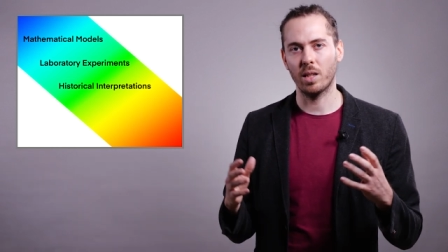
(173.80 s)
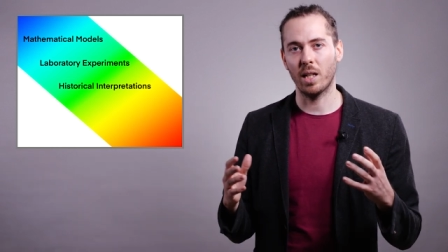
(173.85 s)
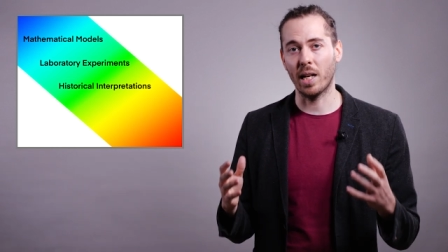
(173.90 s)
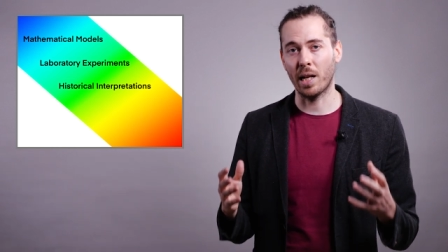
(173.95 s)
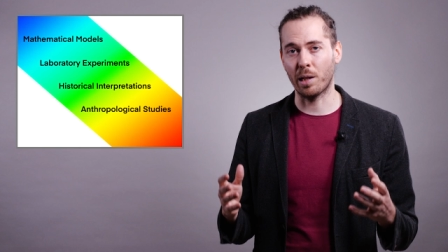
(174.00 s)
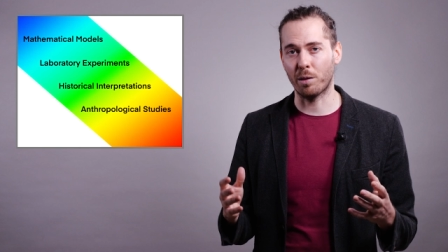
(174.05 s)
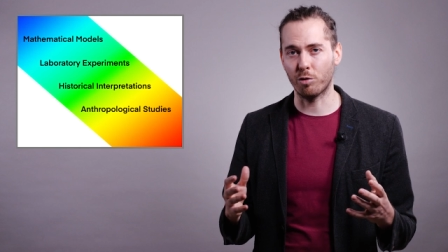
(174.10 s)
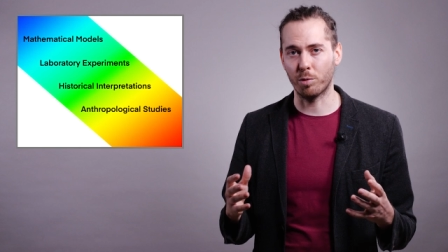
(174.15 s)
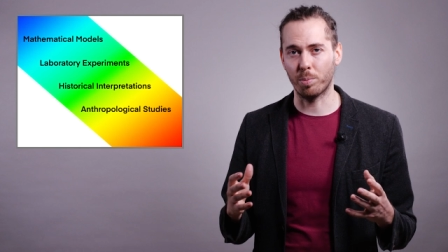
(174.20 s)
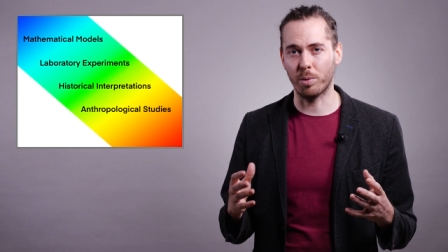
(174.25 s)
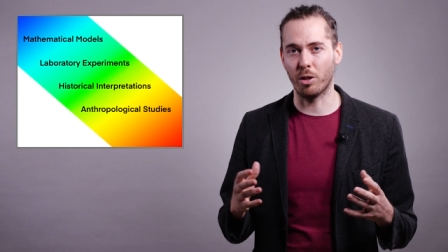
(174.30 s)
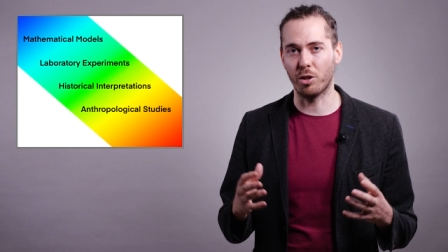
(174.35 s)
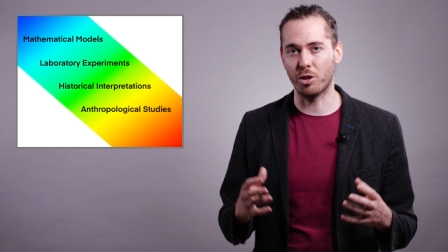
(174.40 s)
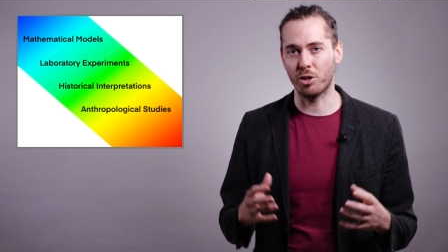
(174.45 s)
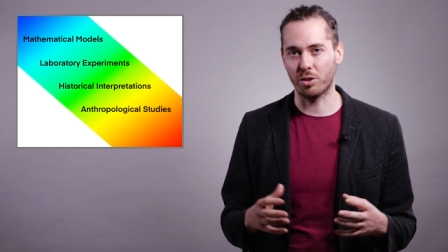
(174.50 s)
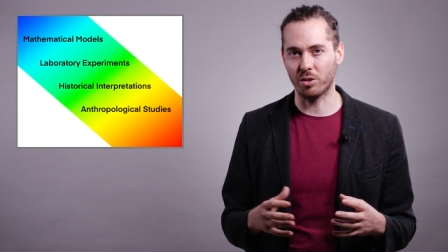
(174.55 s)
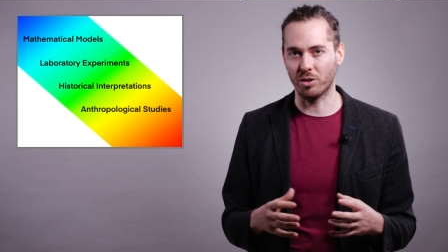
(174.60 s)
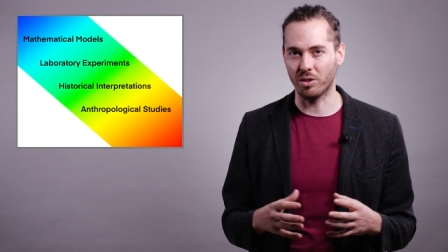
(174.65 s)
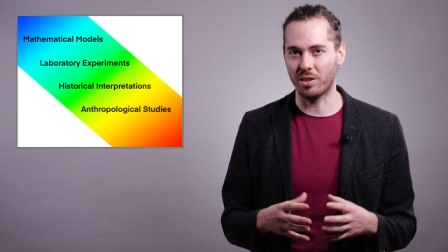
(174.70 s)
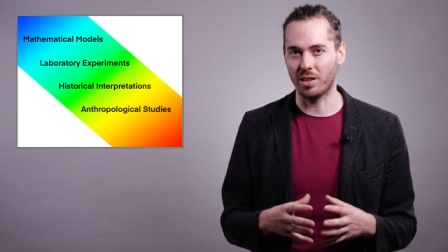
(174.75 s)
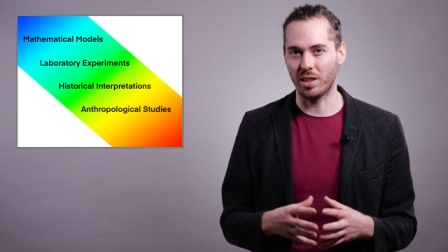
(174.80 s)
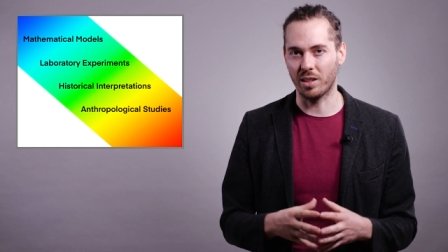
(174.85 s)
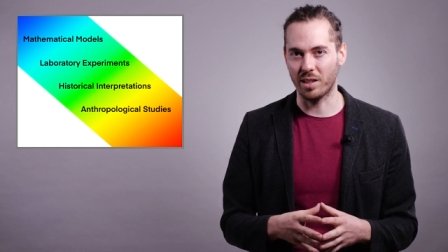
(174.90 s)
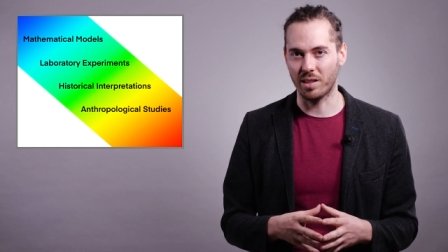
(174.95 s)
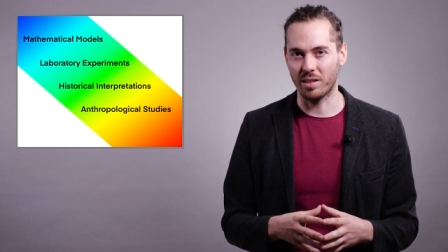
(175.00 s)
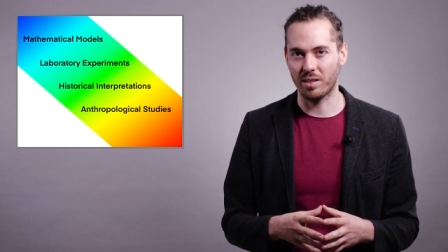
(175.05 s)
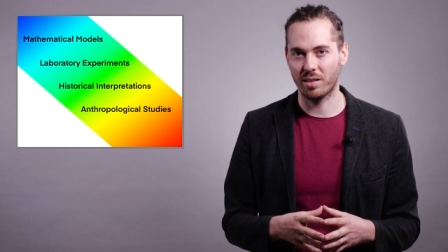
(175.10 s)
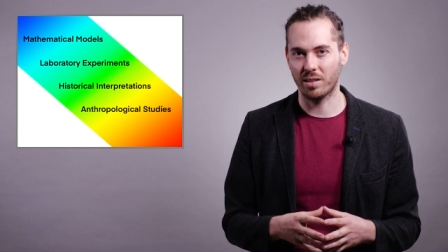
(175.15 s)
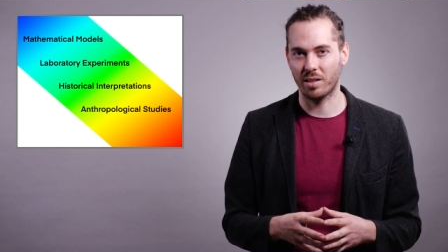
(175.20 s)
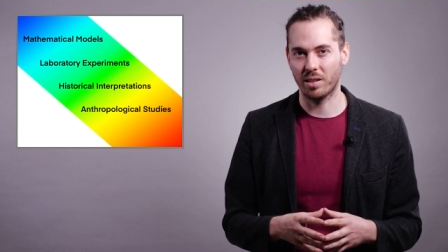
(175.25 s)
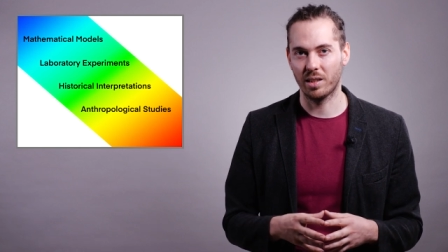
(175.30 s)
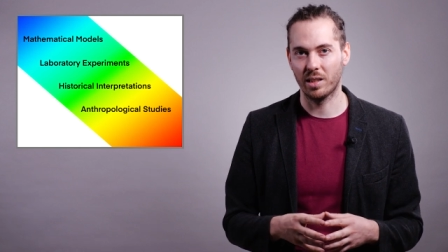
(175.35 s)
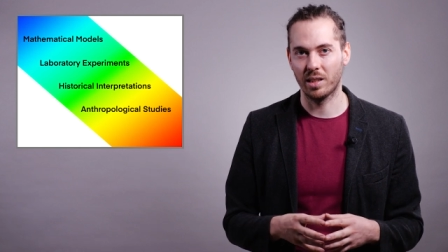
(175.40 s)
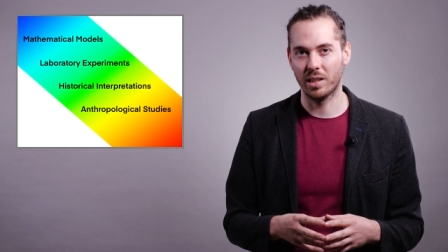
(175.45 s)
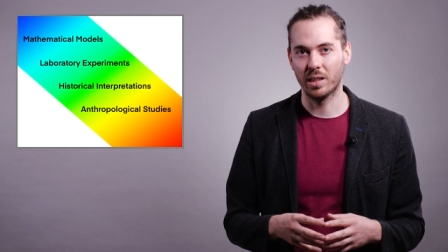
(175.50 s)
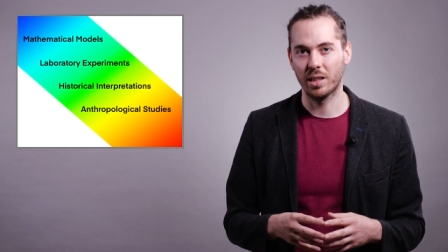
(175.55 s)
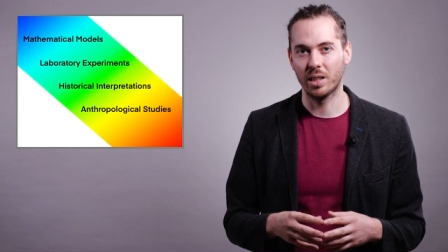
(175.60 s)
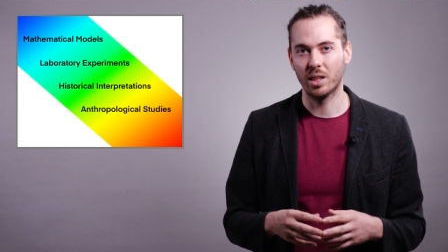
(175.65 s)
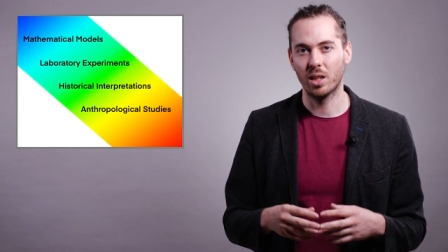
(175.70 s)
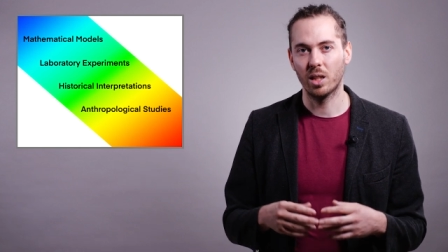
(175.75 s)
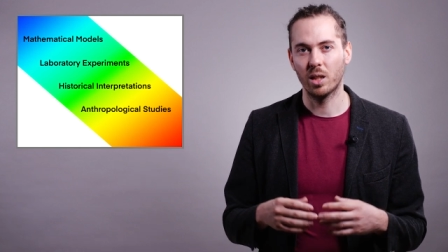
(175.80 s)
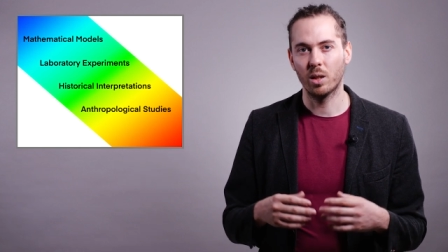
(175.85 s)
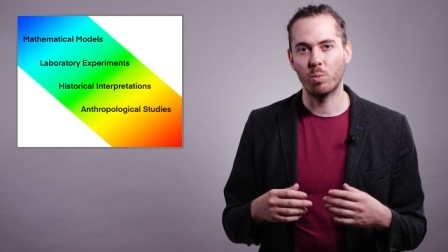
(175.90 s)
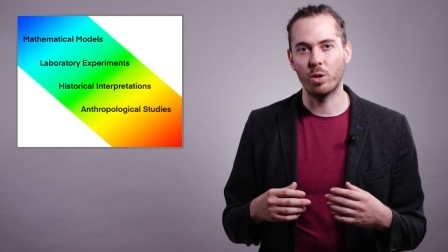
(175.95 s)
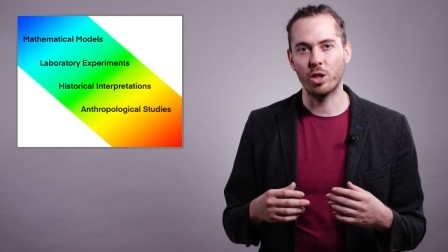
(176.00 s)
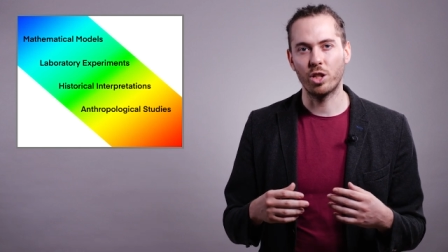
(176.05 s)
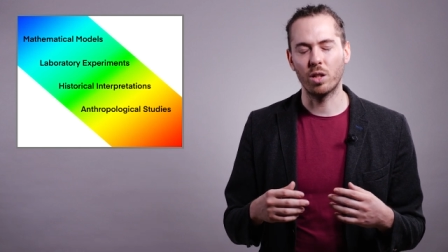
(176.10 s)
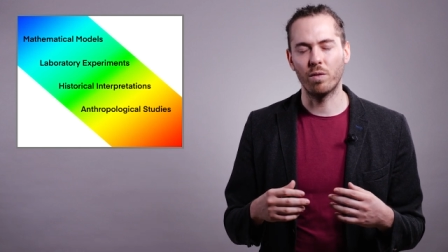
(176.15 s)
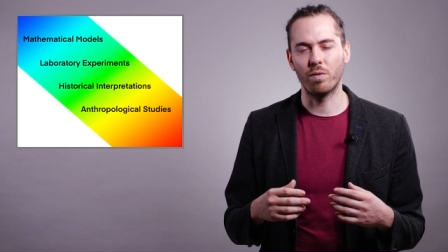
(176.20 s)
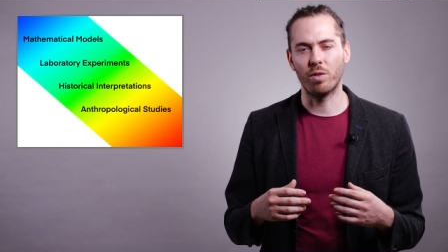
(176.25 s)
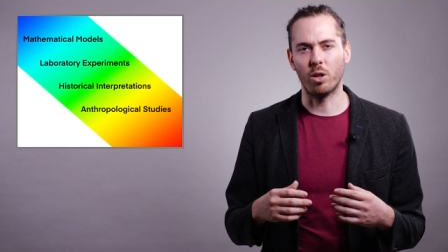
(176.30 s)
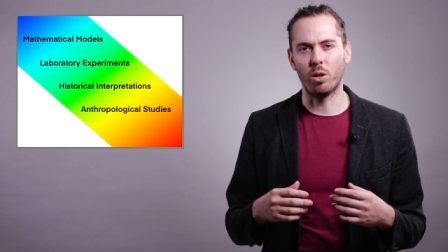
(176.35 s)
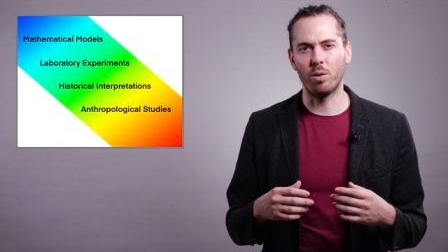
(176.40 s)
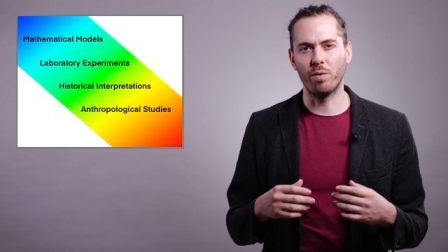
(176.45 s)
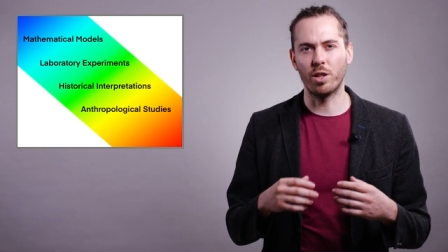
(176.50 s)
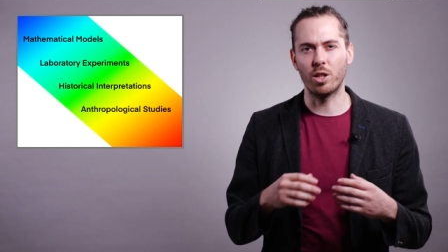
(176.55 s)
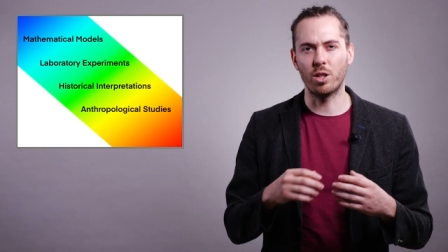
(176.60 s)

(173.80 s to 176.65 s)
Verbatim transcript: Anthropological studies, which involve